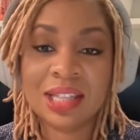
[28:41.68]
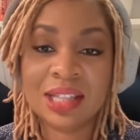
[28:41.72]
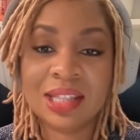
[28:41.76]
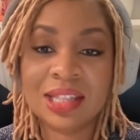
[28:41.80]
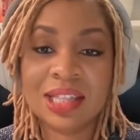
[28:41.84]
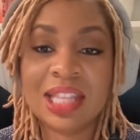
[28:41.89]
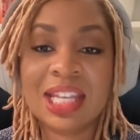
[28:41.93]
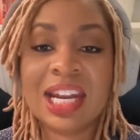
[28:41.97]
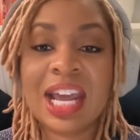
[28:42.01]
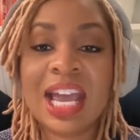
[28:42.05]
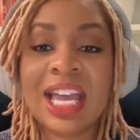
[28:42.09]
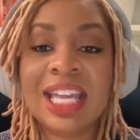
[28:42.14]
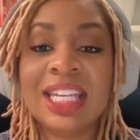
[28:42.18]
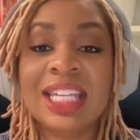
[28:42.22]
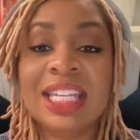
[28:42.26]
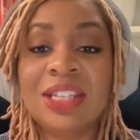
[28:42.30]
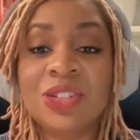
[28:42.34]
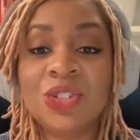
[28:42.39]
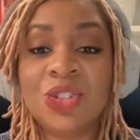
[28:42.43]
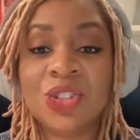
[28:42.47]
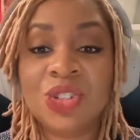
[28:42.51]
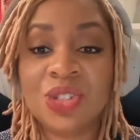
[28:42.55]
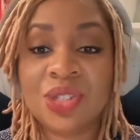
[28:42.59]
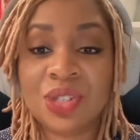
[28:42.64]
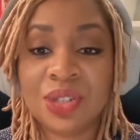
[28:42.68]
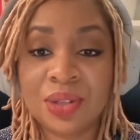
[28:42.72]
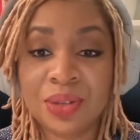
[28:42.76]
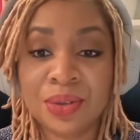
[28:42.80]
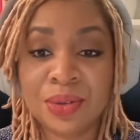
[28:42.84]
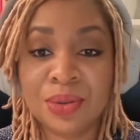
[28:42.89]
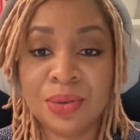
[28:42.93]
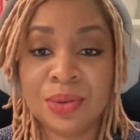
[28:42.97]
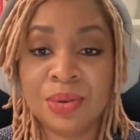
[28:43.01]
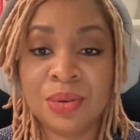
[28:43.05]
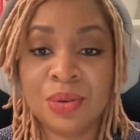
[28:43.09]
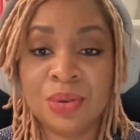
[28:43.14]
that I need to
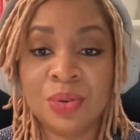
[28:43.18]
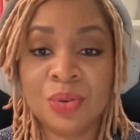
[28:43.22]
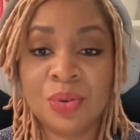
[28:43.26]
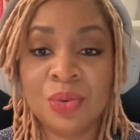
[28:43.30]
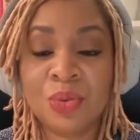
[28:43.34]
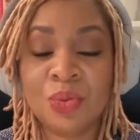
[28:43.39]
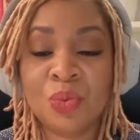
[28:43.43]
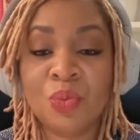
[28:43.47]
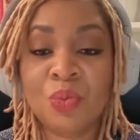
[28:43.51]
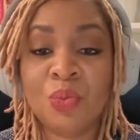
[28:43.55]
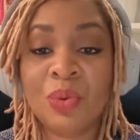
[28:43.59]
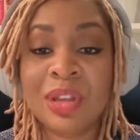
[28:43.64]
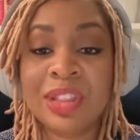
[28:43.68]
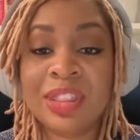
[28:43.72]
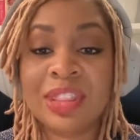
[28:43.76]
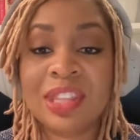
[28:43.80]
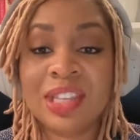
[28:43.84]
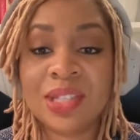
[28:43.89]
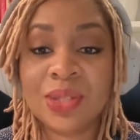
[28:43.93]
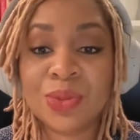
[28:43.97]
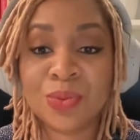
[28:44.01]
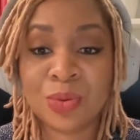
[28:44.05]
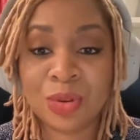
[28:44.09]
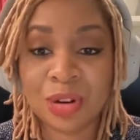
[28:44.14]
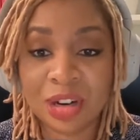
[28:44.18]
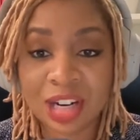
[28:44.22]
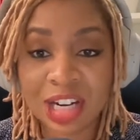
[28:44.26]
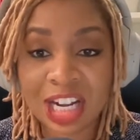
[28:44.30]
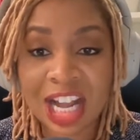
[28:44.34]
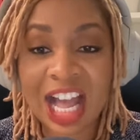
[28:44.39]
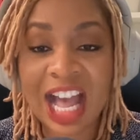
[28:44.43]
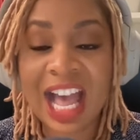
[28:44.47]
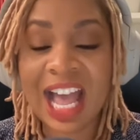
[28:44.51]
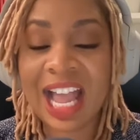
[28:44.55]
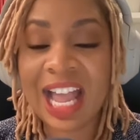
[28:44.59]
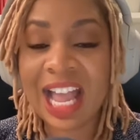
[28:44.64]
do with this work.
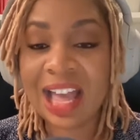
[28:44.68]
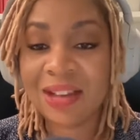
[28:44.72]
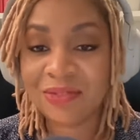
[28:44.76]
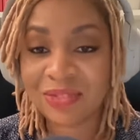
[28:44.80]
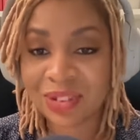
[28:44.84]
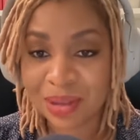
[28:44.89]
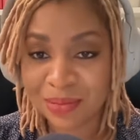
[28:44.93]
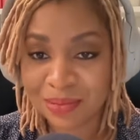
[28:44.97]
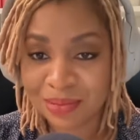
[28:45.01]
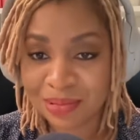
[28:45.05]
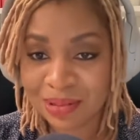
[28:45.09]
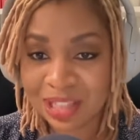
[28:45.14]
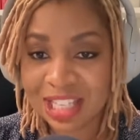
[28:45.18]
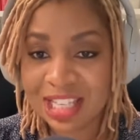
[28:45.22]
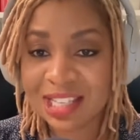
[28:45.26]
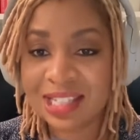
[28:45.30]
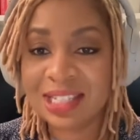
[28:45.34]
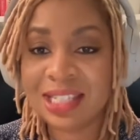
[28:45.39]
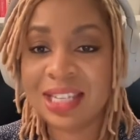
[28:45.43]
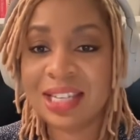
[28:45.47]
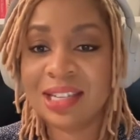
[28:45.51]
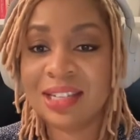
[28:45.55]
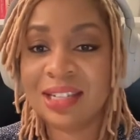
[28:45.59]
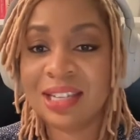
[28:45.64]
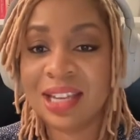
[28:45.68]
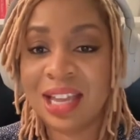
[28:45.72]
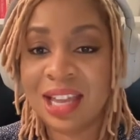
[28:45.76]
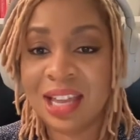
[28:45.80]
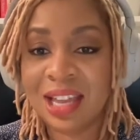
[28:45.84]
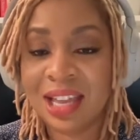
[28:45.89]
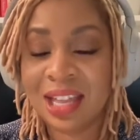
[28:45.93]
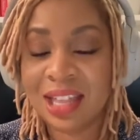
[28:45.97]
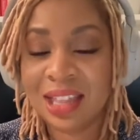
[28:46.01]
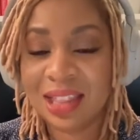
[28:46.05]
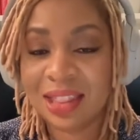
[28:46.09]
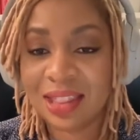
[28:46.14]
I have completed
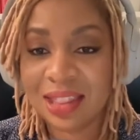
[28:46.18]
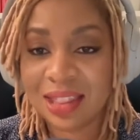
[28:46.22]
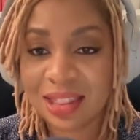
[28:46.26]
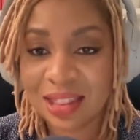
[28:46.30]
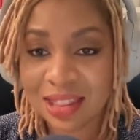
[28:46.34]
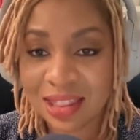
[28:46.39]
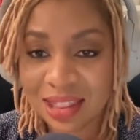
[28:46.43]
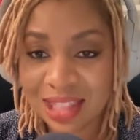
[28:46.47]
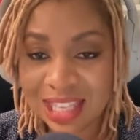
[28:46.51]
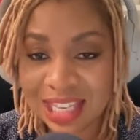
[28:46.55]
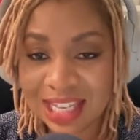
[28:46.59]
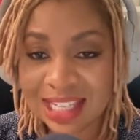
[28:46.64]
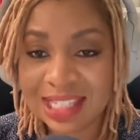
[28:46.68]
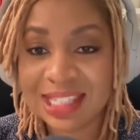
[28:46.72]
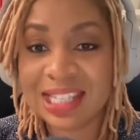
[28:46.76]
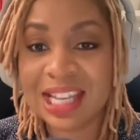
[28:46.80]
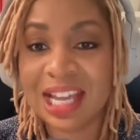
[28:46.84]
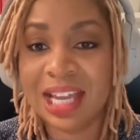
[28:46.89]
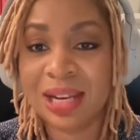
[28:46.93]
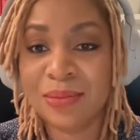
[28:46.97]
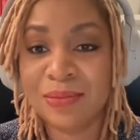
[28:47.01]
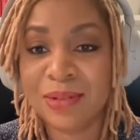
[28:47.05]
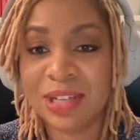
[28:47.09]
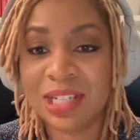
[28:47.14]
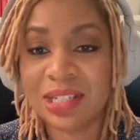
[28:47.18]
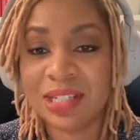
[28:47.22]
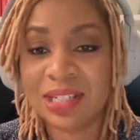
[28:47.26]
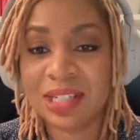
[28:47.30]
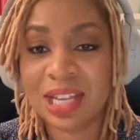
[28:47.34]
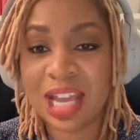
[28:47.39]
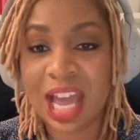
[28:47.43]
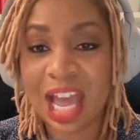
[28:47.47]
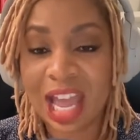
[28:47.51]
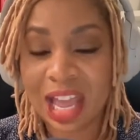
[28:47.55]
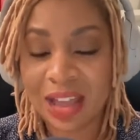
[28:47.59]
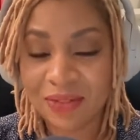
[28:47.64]
the assignment.
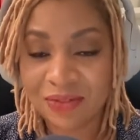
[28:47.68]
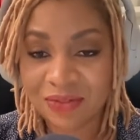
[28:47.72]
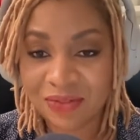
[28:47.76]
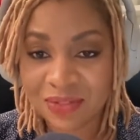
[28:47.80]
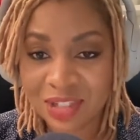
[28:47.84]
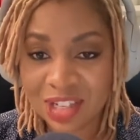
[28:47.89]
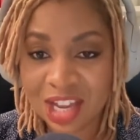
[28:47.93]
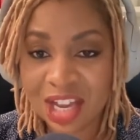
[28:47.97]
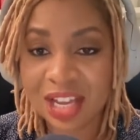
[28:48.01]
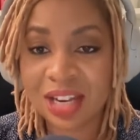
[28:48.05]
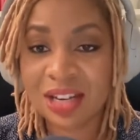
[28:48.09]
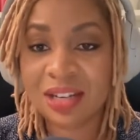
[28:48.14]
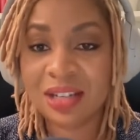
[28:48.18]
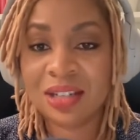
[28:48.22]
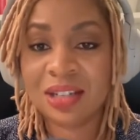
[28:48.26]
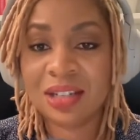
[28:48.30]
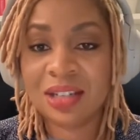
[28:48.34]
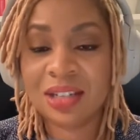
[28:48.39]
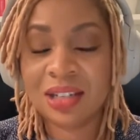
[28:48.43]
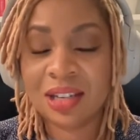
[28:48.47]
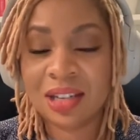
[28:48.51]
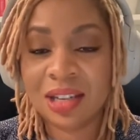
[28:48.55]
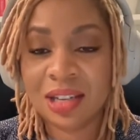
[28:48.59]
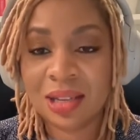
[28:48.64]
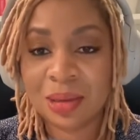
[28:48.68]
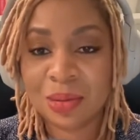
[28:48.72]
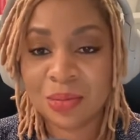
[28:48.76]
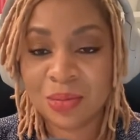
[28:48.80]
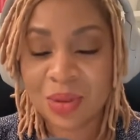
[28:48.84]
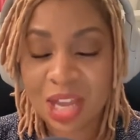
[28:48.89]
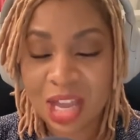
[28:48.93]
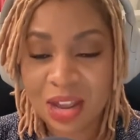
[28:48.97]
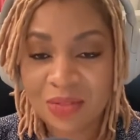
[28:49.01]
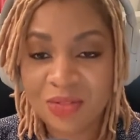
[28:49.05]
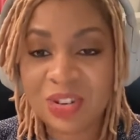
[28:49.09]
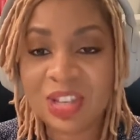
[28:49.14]
I have done
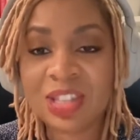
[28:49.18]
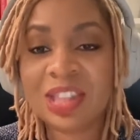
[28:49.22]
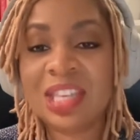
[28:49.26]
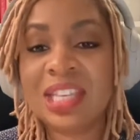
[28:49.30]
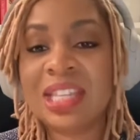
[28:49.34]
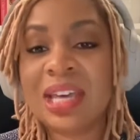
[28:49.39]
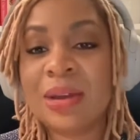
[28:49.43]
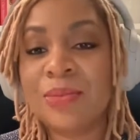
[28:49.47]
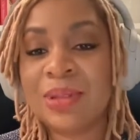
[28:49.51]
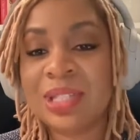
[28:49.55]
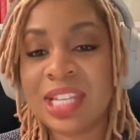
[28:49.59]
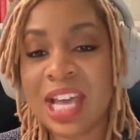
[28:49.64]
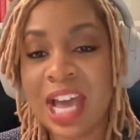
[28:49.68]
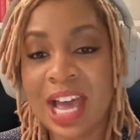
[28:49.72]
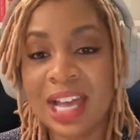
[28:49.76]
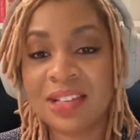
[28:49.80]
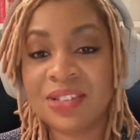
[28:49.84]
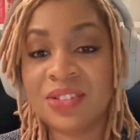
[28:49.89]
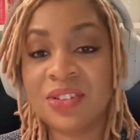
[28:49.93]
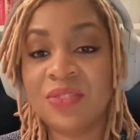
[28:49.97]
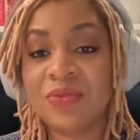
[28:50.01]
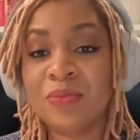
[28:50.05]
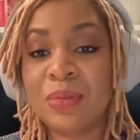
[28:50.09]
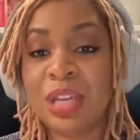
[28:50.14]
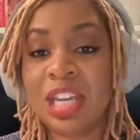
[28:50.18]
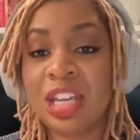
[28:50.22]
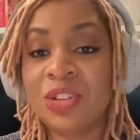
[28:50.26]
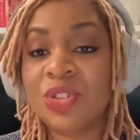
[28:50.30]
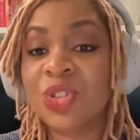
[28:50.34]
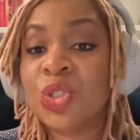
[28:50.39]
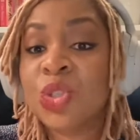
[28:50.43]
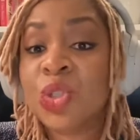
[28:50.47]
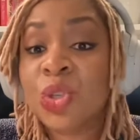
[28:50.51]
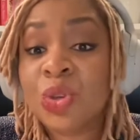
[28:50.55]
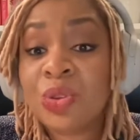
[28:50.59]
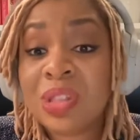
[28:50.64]
everything that was asked of me
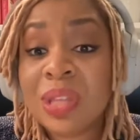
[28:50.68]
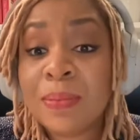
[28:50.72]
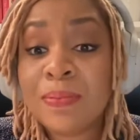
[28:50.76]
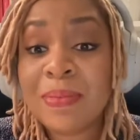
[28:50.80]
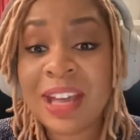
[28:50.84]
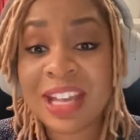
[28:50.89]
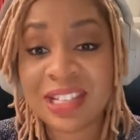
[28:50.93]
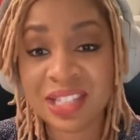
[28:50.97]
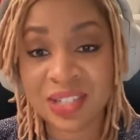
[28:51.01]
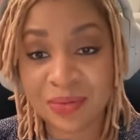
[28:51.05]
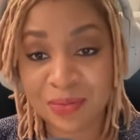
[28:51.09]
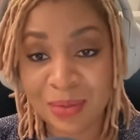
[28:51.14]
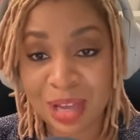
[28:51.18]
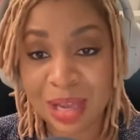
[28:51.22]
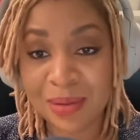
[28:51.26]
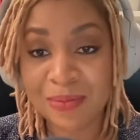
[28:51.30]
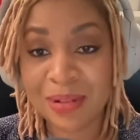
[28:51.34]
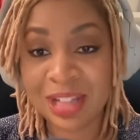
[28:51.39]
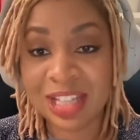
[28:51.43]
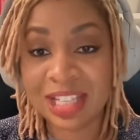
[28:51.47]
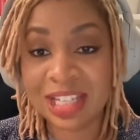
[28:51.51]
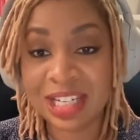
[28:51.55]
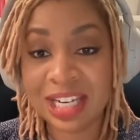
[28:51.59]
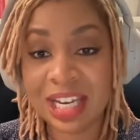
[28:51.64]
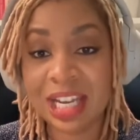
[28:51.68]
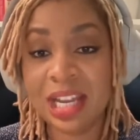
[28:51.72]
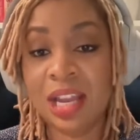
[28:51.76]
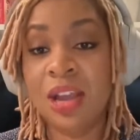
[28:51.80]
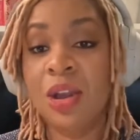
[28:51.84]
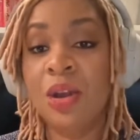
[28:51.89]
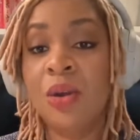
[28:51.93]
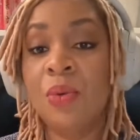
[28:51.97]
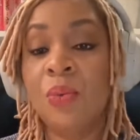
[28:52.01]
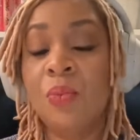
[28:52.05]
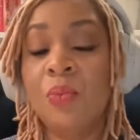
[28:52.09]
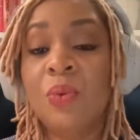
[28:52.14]
to the best of my ability
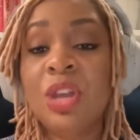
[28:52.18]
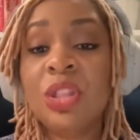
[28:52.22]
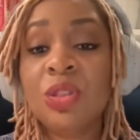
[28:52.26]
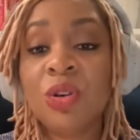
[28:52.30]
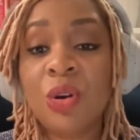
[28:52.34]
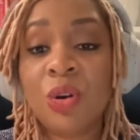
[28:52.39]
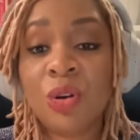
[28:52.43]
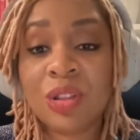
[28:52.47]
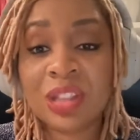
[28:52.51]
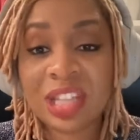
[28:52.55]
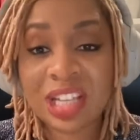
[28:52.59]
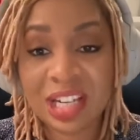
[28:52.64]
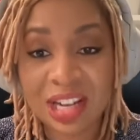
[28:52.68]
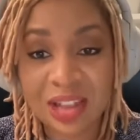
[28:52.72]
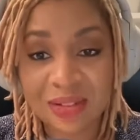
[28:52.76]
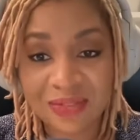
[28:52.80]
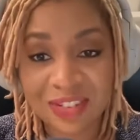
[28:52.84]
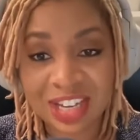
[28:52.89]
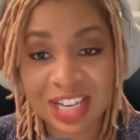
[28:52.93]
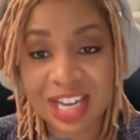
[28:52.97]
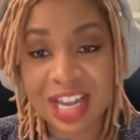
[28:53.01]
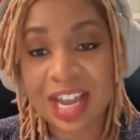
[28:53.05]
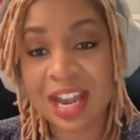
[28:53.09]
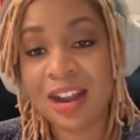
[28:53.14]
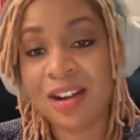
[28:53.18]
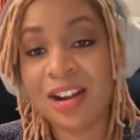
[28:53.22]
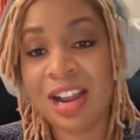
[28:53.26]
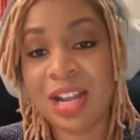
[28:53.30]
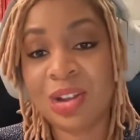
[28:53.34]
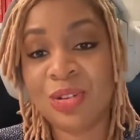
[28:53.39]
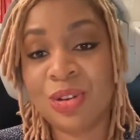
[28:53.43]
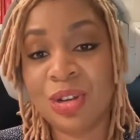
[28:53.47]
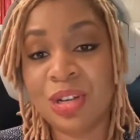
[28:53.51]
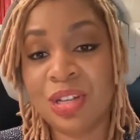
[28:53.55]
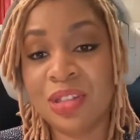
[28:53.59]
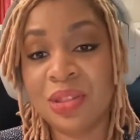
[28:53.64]
with all the love and care I
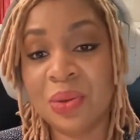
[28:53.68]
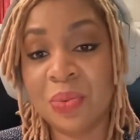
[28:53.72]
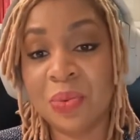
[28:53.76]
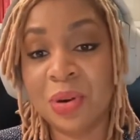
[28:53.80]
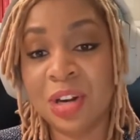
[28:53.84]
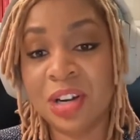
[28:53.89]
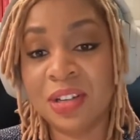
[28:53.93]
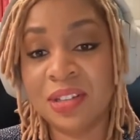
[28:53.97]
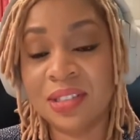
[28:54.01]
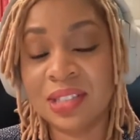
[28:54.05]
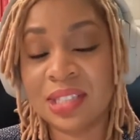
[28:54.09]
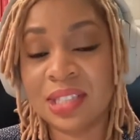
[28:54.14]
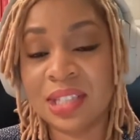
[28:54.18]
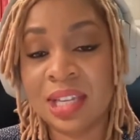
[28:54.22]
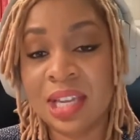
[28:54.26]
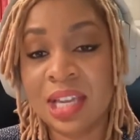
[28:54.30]
could in the world